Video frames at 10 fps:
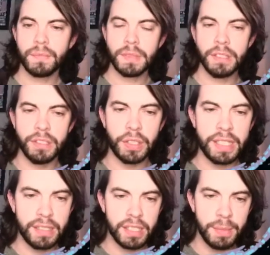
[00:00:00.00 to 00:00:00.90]
So this
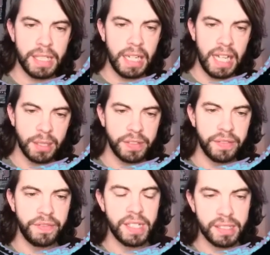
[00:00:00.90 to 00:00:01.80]
is going to be the lineup for the
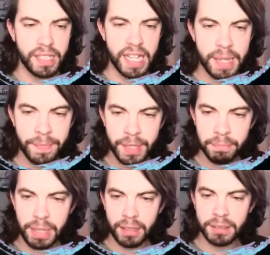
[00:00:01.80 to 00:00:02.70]
first game.
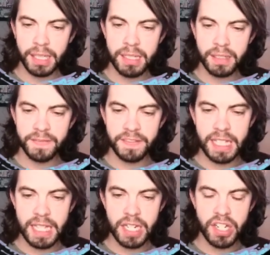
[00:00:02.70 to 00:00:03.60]
Balde is in for the
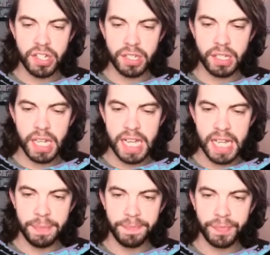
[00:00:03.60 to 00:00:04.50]
injured
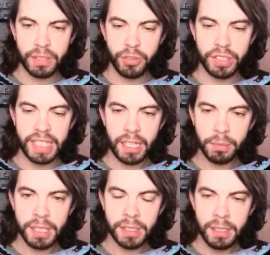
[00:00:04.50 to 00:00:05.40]
Jordi
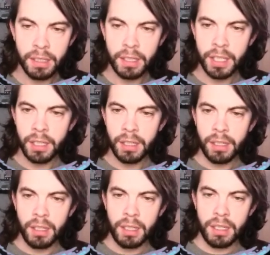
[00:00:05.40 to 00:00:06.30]
Alba.
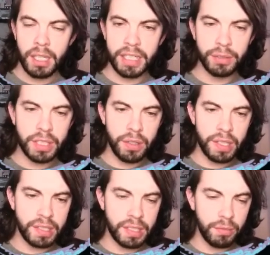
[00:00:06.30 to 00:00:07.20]
And you'll notice
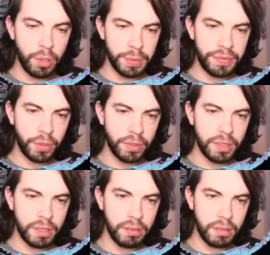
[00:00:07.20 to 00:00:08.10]
that what we've
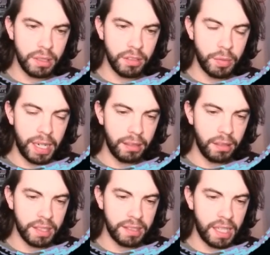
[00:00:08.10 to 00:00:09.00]
done as well
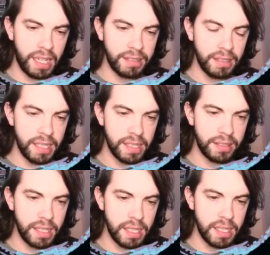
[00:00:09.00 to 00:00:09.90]
on a side to this
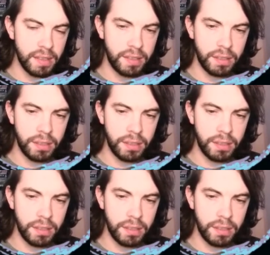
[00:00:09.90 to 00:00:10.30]
is